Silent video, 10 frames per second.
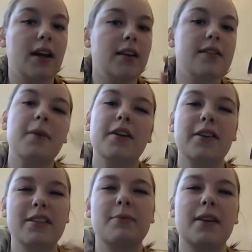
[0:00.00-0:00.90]
It's better
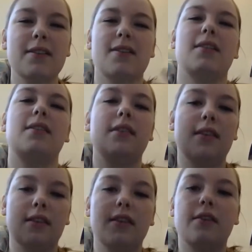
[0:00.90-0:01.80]
explained in
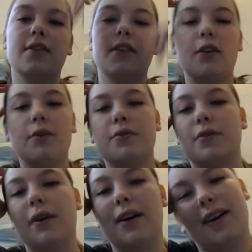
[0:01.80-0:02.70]
the video,
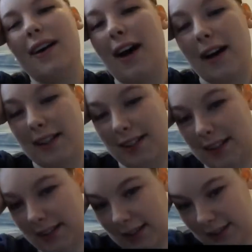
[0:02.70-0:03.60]
so
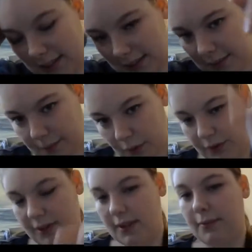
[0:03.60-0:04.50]
I'll
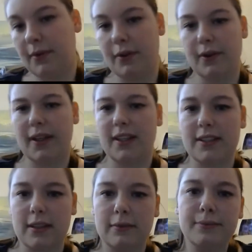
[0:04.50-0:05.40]
post it below, like I
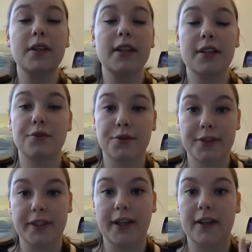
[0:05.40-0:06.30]
said. Really
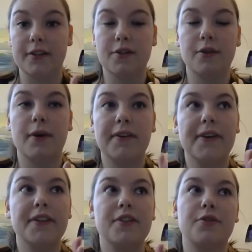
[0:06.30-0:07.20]
interesting, and so I'm
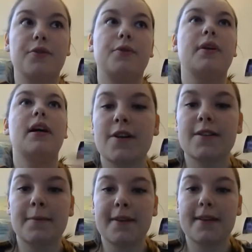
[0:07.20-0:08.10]
going to try
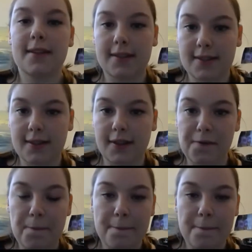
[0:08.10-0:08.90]
some of the things in there.